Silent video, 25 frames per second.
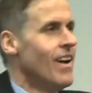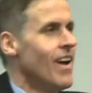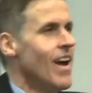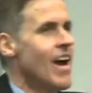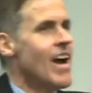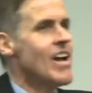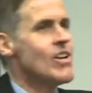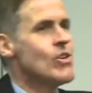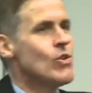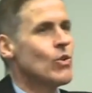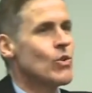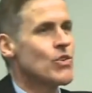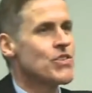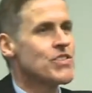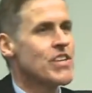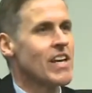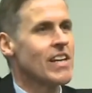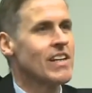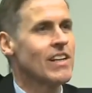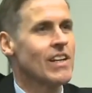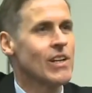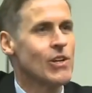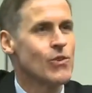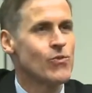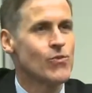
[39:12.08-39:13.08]
And you'll
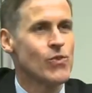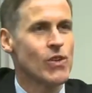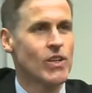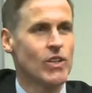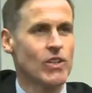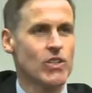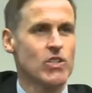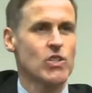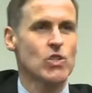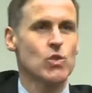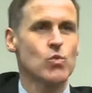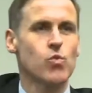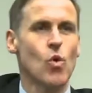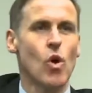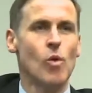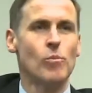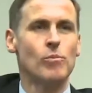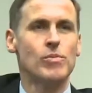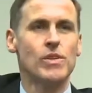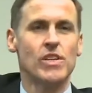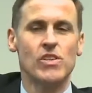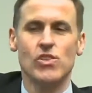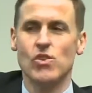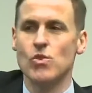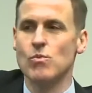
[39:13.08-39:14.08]
suddenly feel
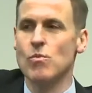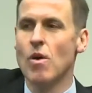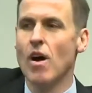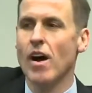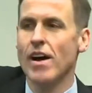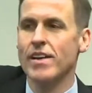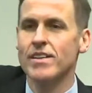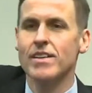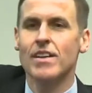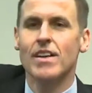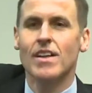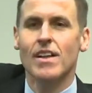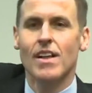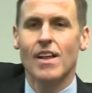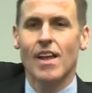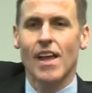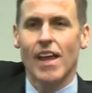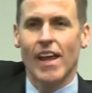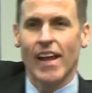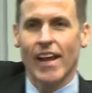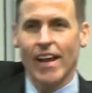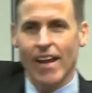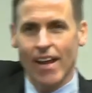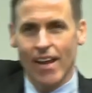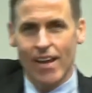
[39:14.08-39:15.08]
swamped, and you might,
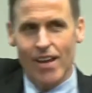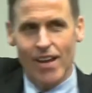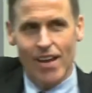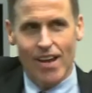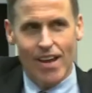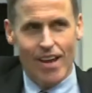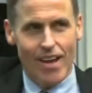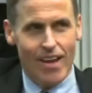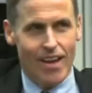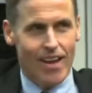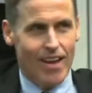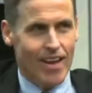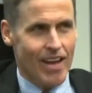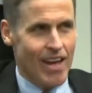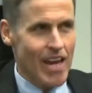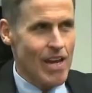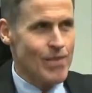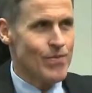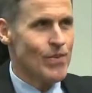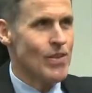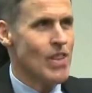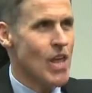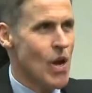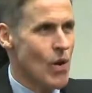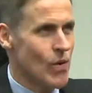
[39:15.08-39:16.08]

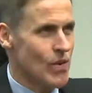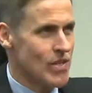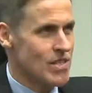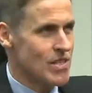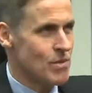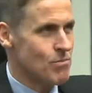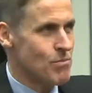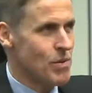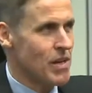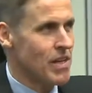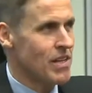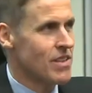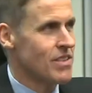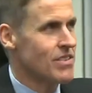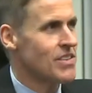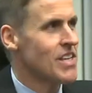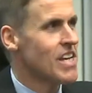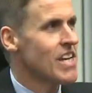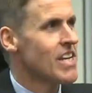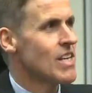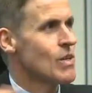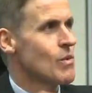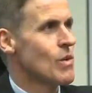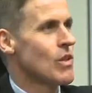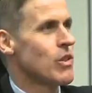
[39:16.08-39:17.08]
even though it's a big
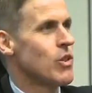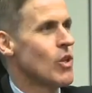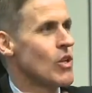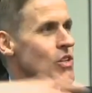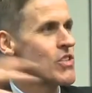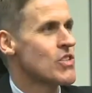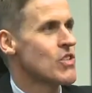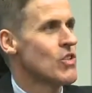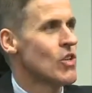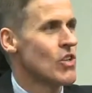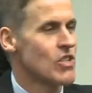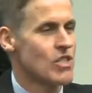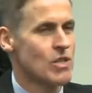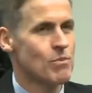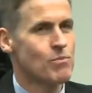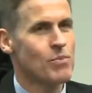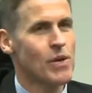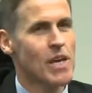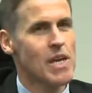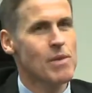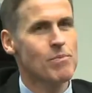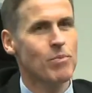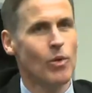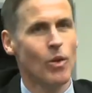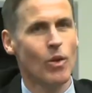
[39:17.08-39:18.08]
theatre with lots and lots of
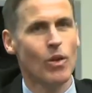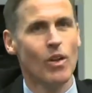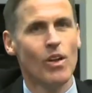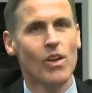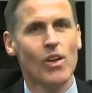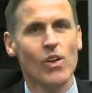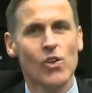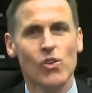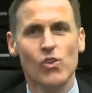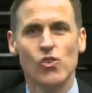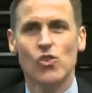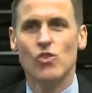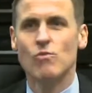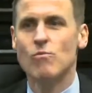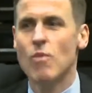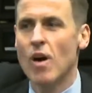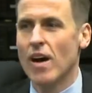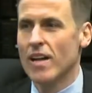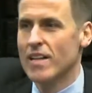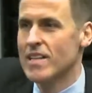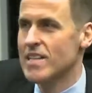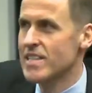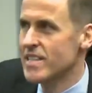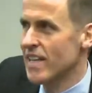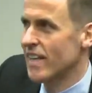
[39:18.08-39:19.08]
people, you
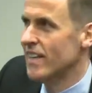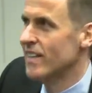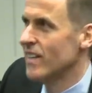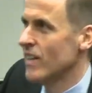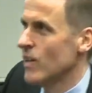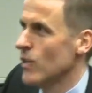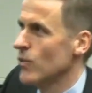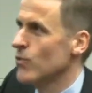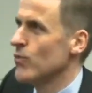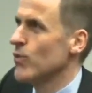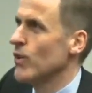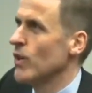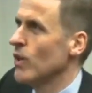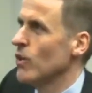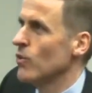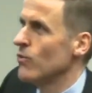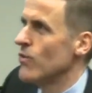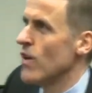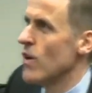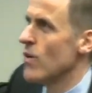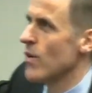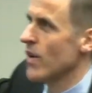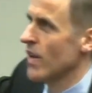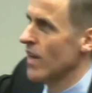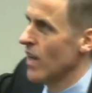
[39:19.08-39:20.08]
might suddenly feel
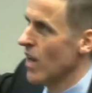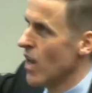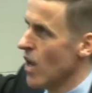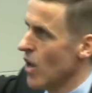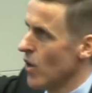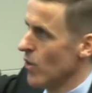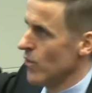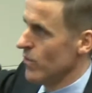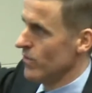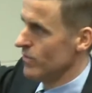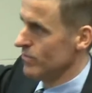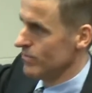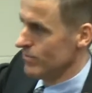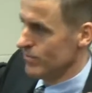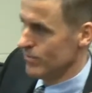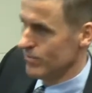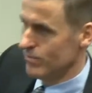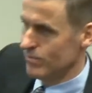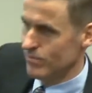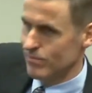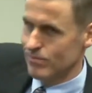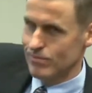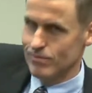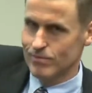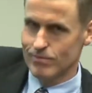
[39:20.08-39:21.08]
very alone.
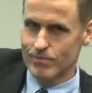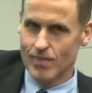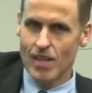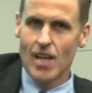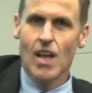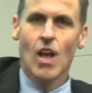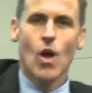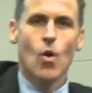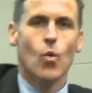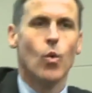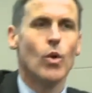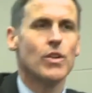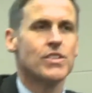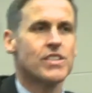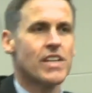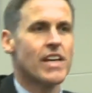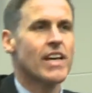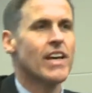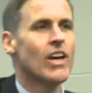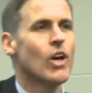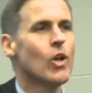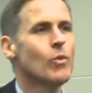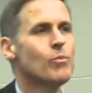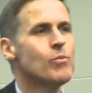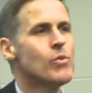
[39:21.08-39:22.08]
Well, to
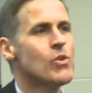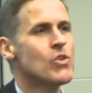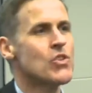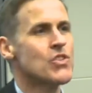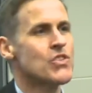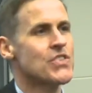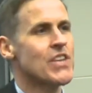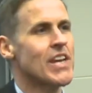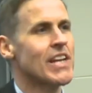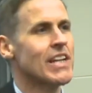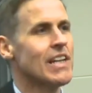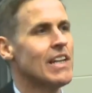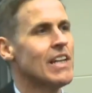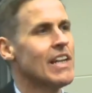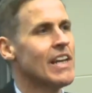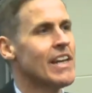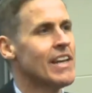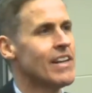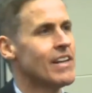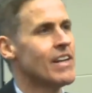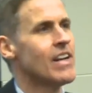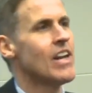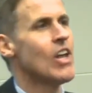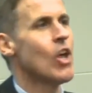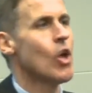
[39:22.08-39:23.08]
help you settle
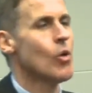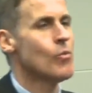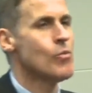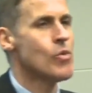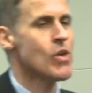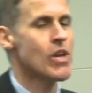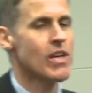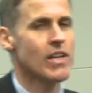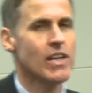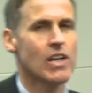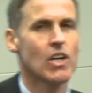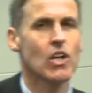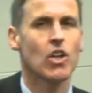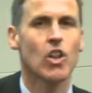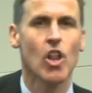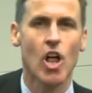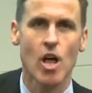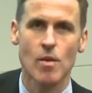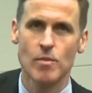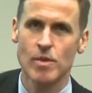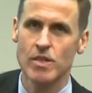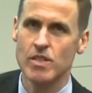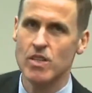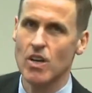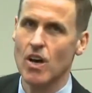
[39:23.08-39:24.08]
in and help you get
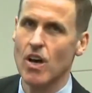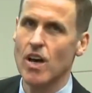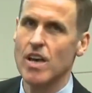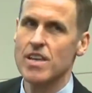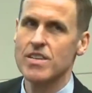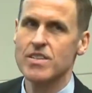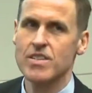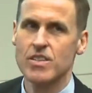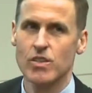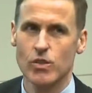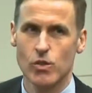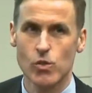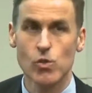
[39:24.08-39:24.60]
acclimatised to